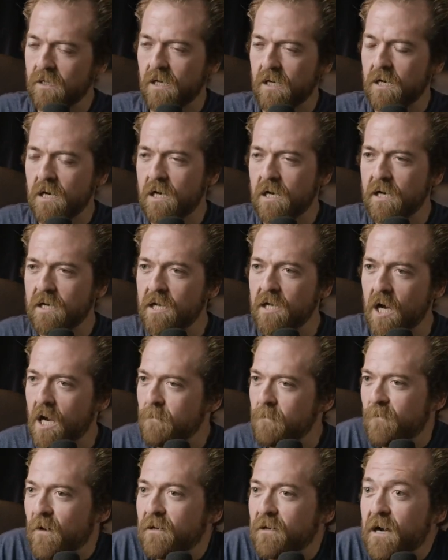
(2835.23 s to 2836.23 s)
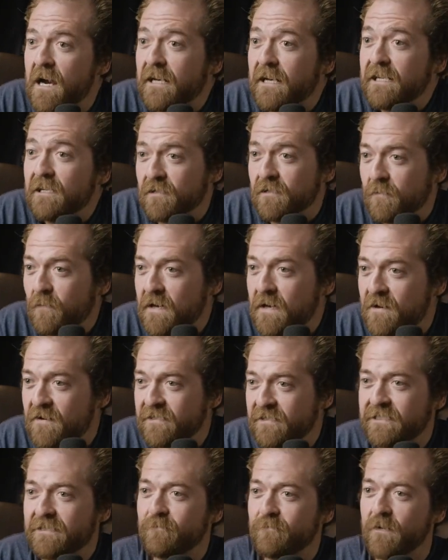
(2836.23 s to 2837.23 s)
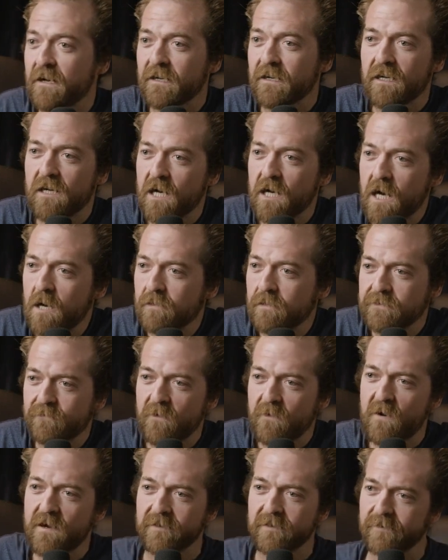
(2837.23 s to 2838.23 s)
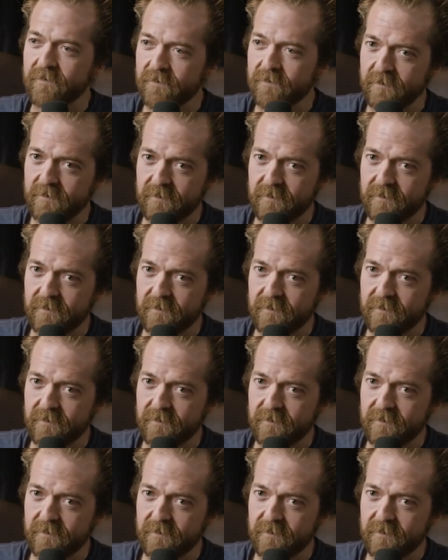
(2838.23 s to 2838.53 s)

I, I'm very lucky, got the parents, but I was fine.